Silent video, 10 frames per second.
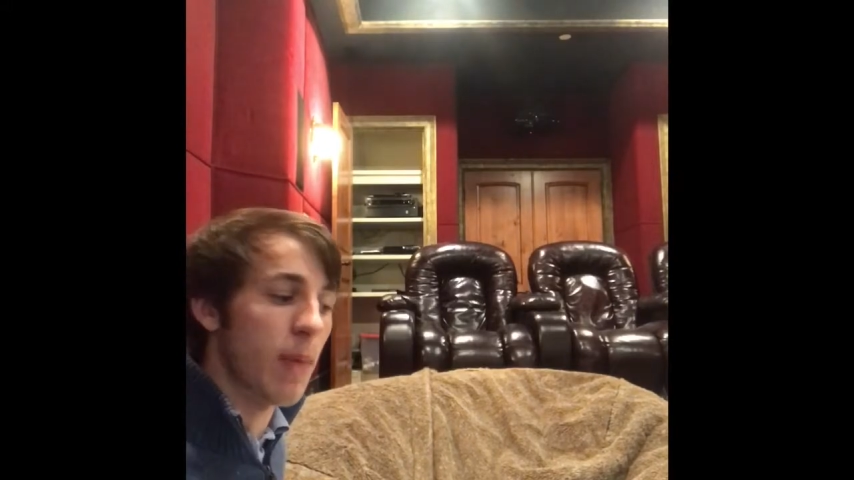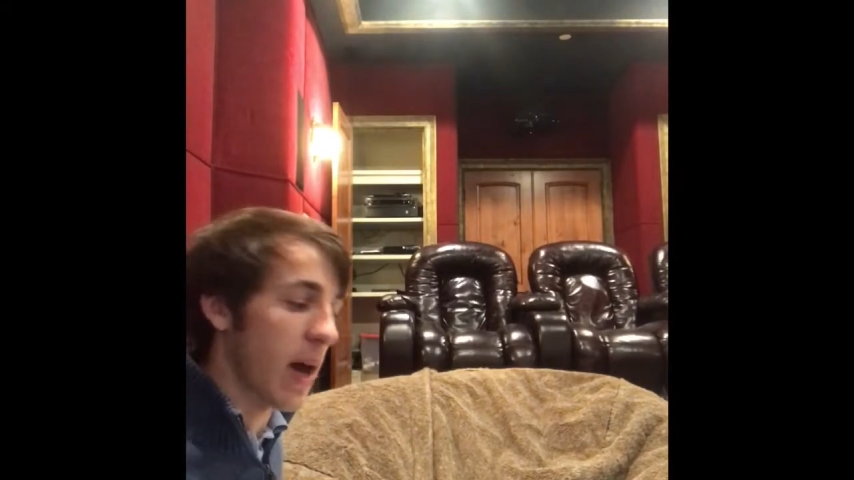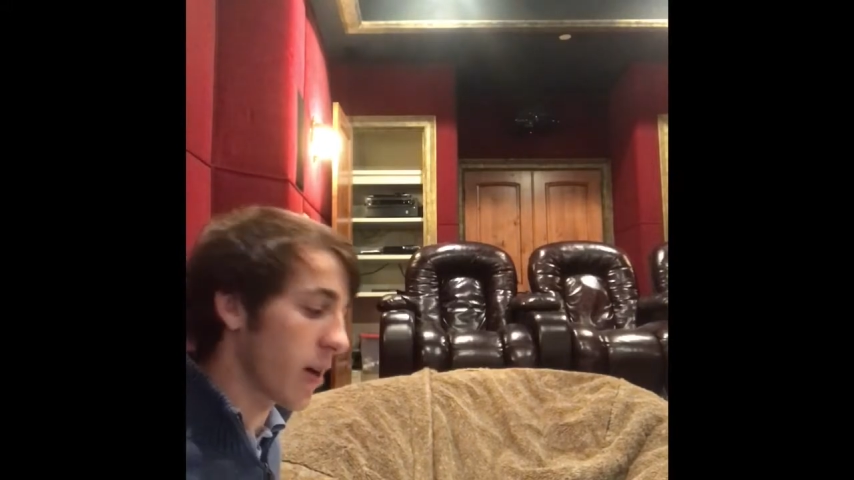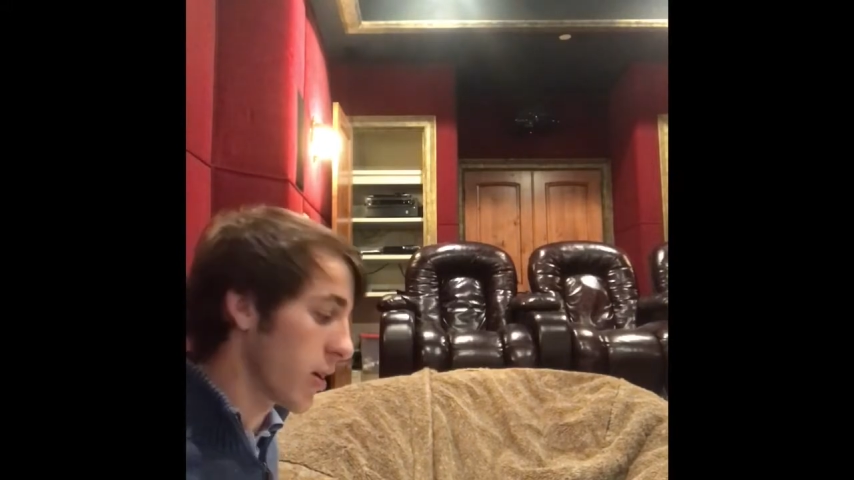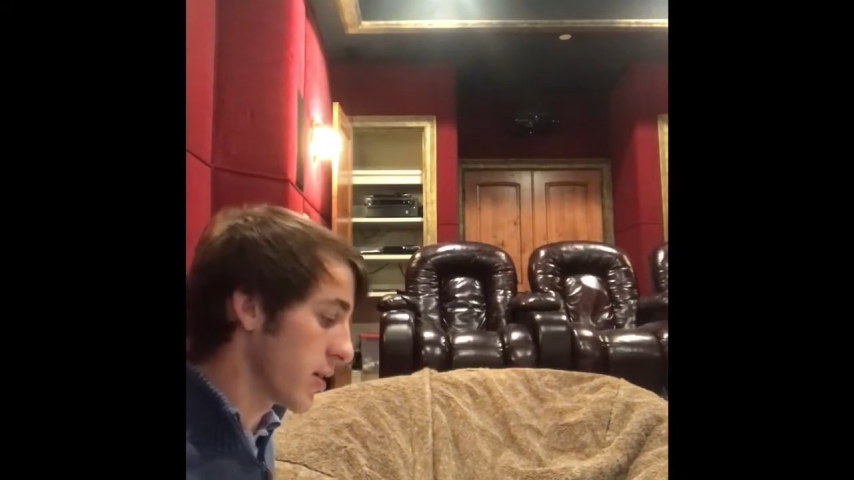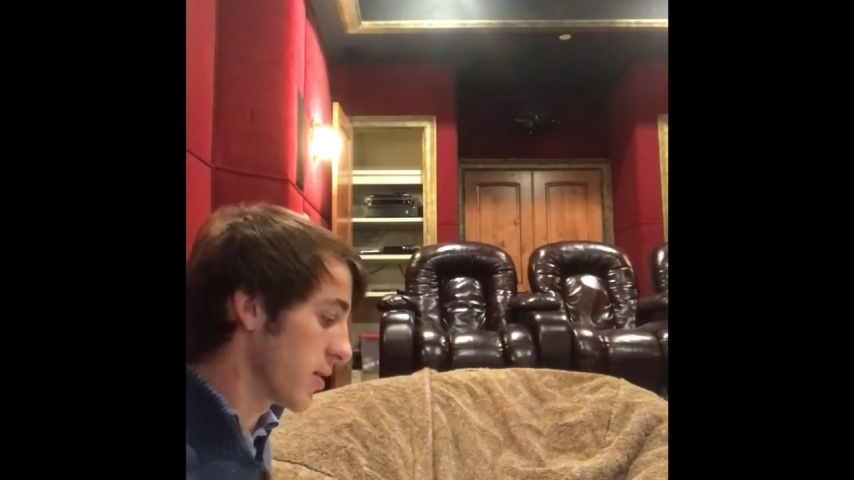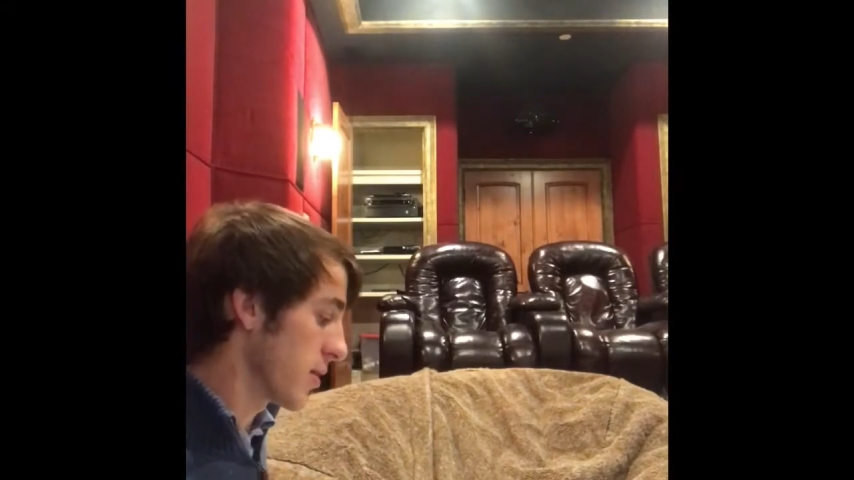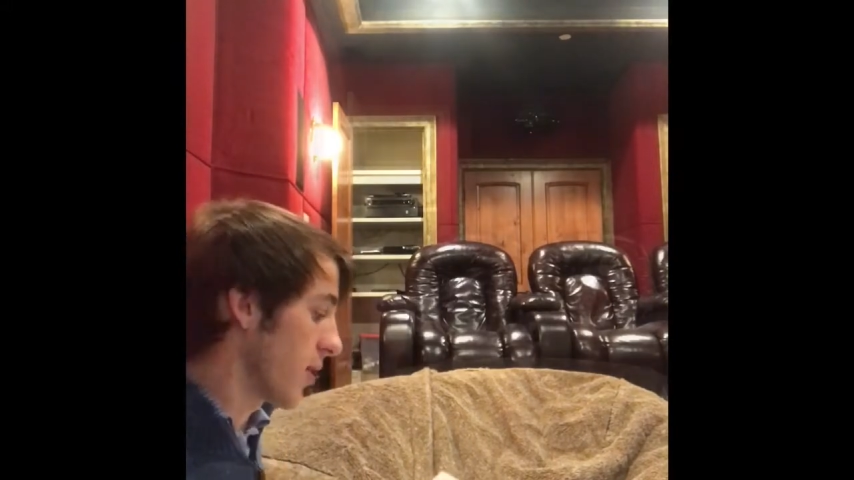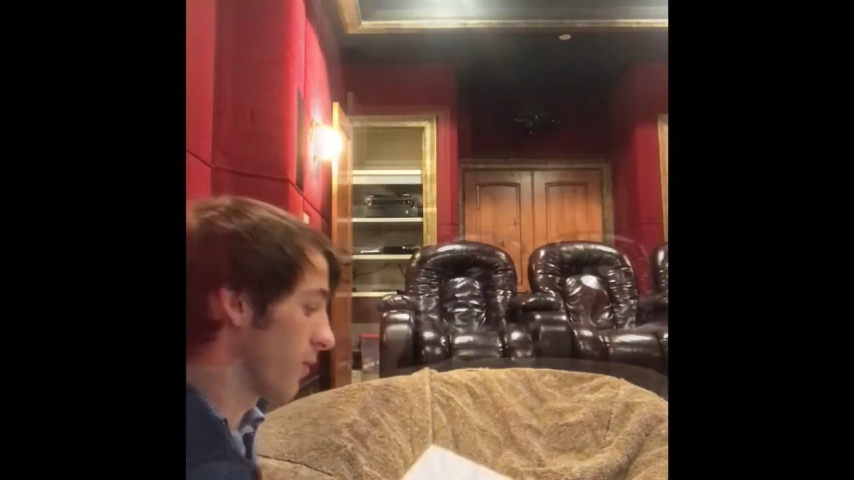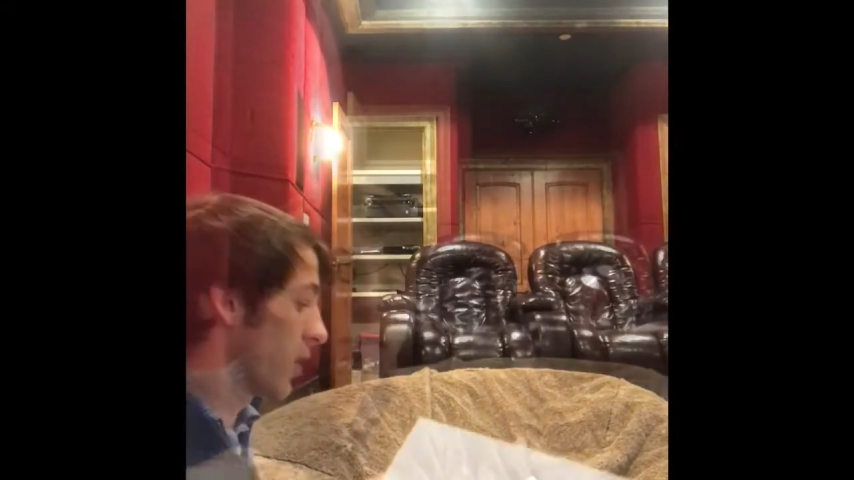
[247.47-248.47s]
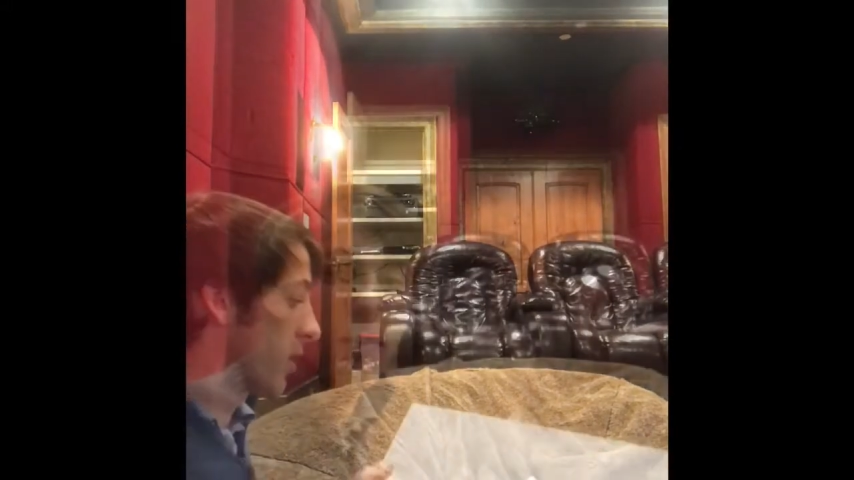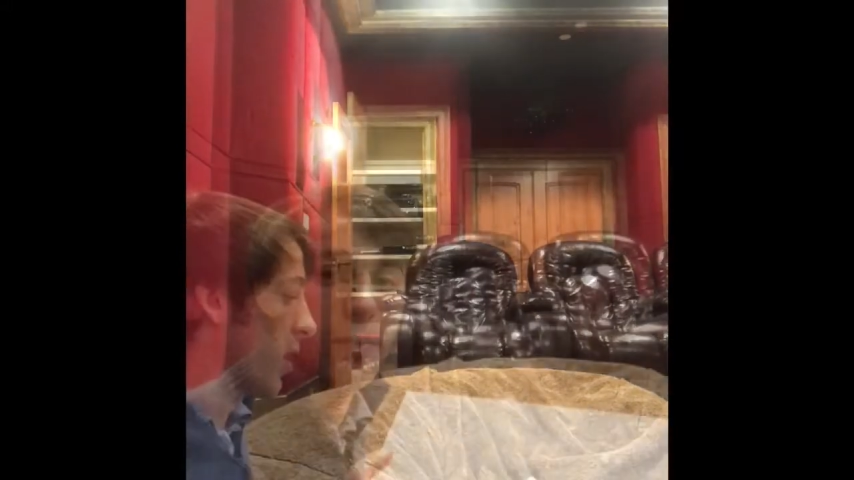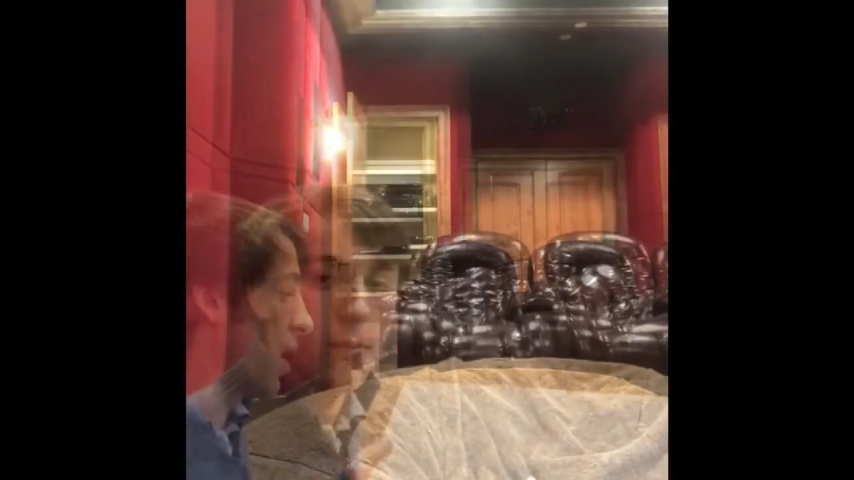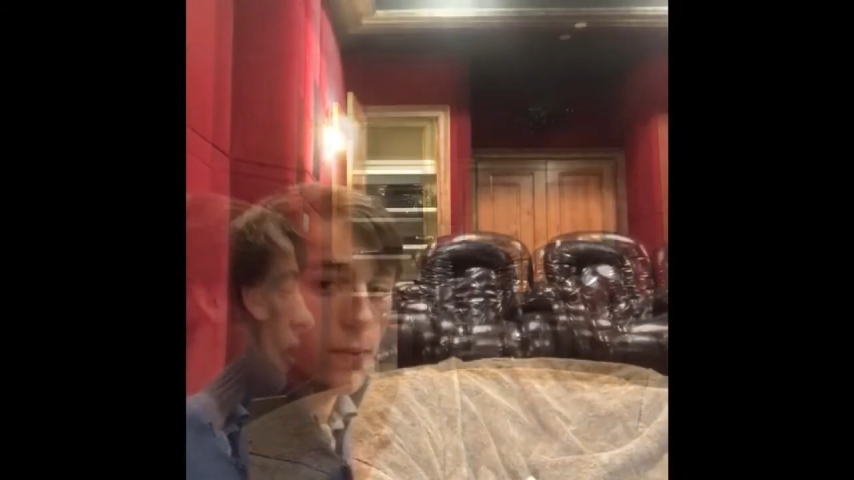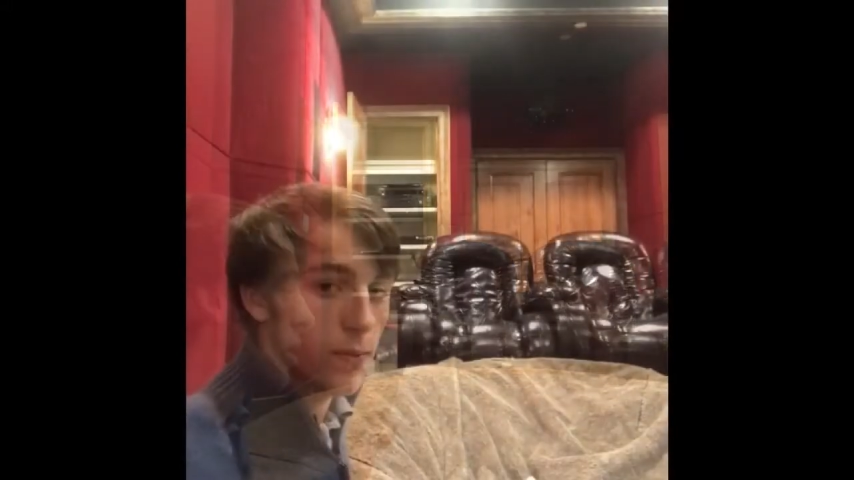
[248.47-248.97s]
batteries and stuff like that.